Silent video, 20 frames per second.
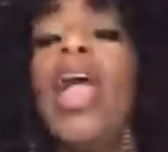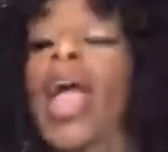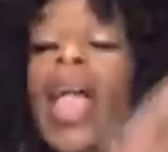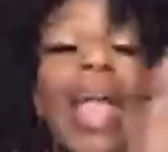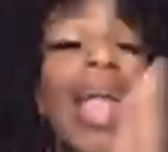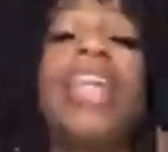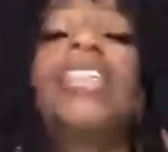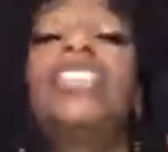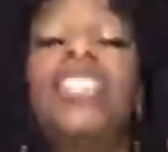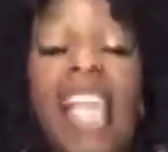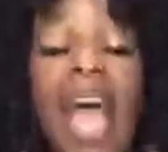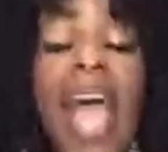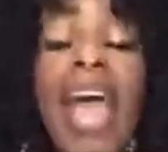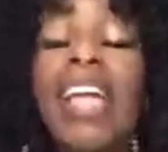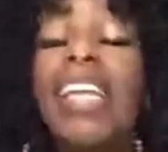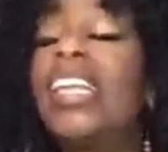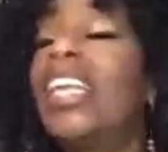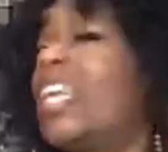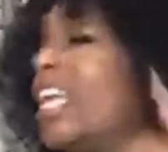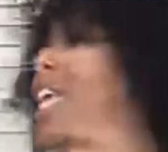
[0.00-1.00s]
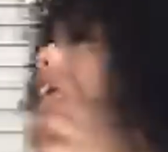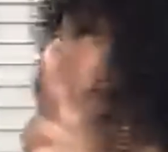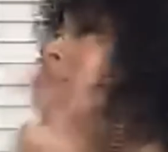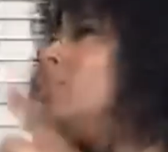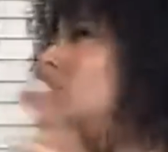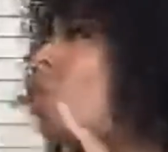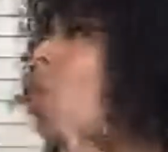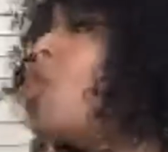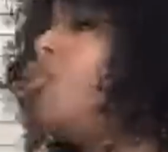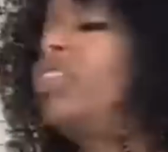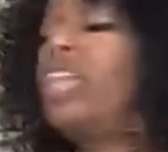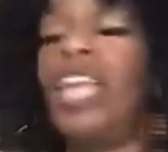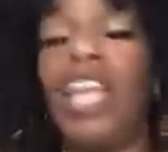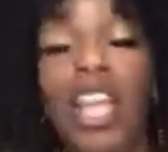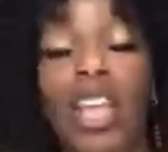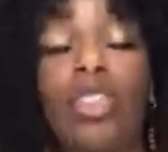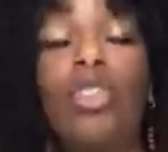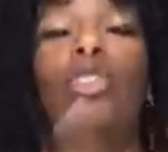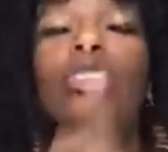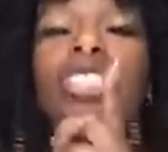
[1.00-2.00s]
Exactly. He was only here.
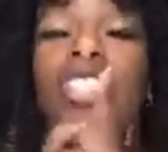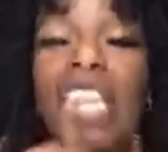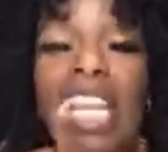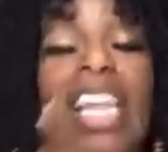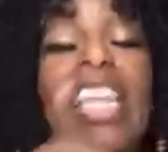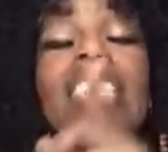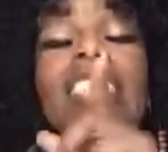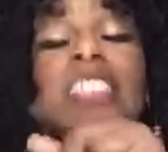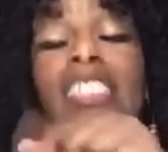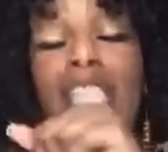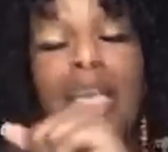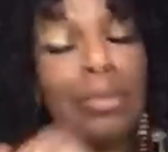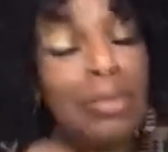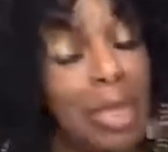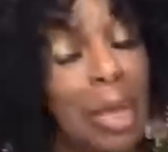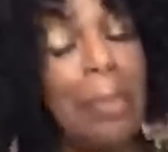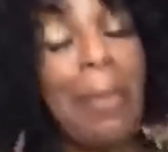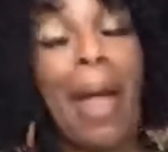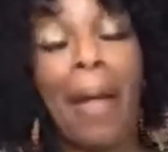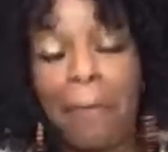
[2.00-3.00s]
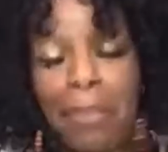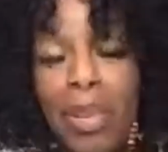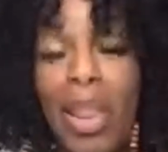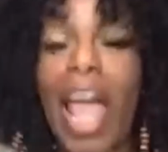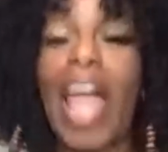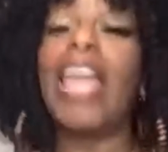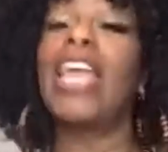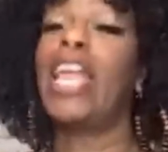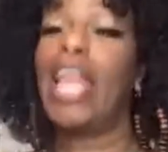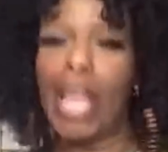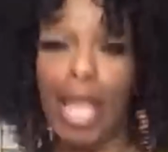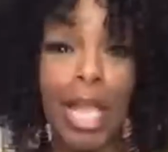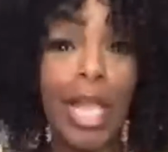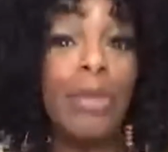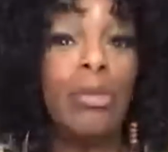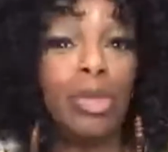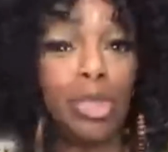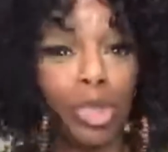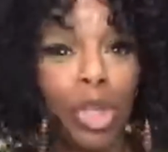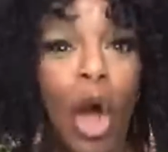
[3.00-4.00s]
You see, he dipped in my plate and he
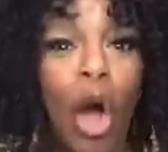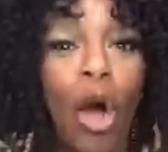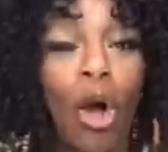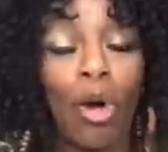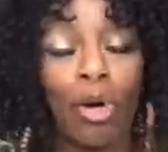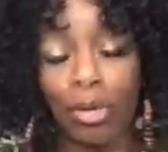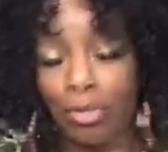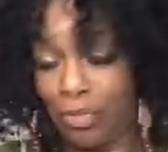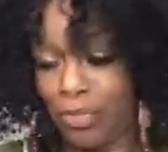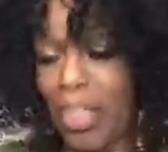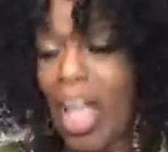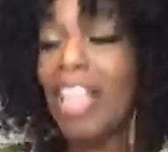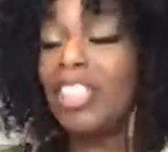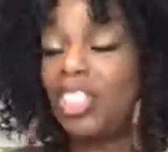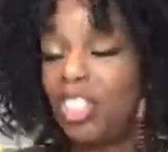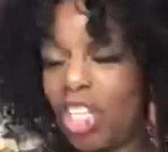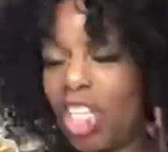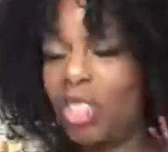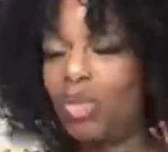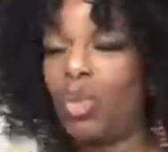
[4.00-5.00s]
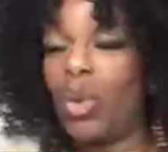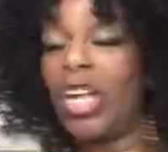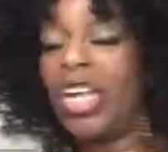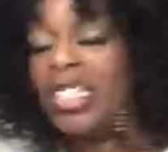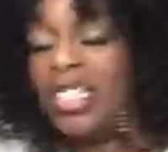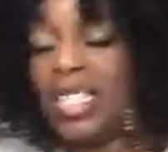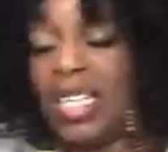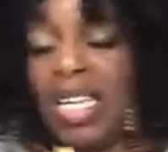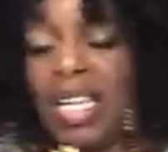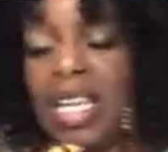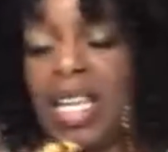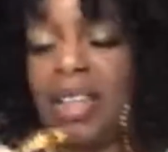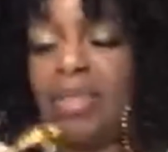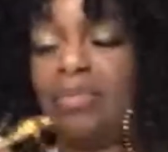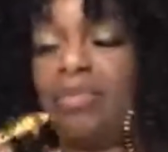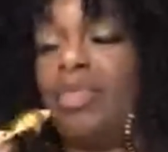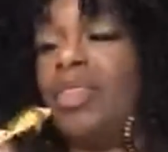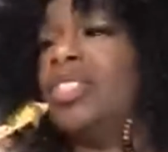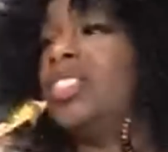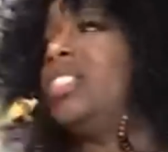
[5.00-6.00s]
was gone. That's just what he
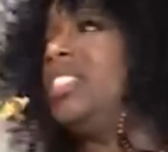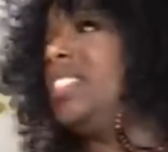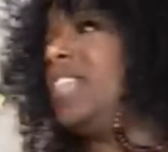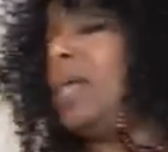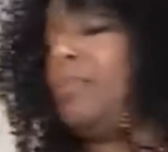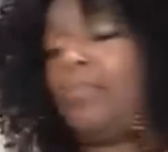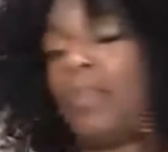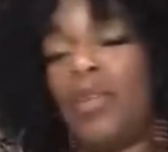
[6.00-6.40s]
did.